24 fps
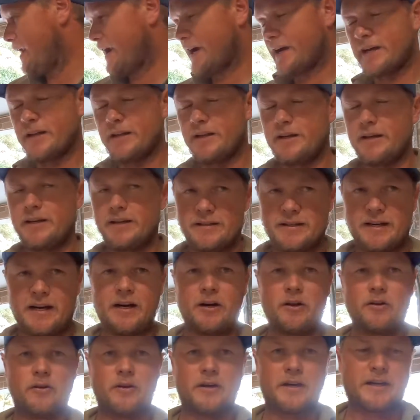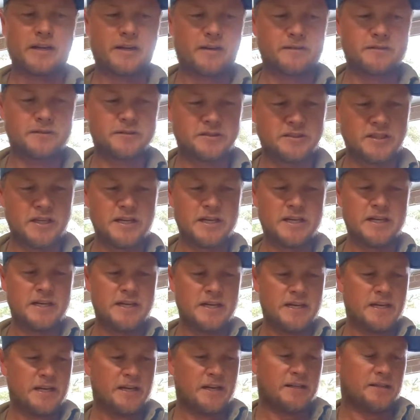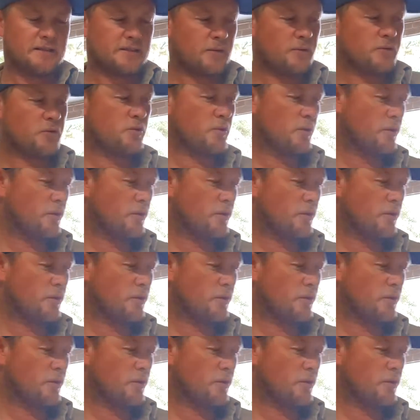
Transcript: back of the tail light covers. So we'll